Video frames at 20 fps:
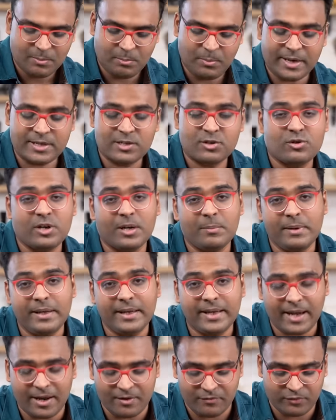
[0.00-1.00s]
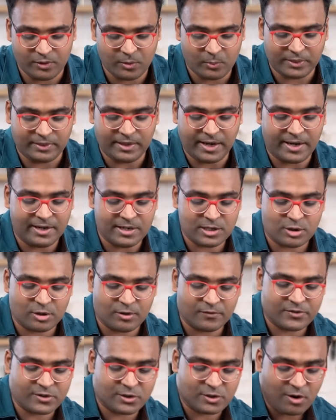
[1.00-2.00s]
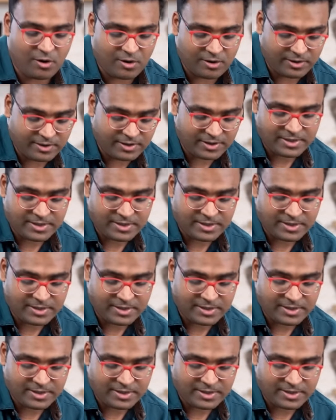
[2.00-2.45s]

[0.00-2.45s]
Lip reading: Be extremely careful with the addition of salt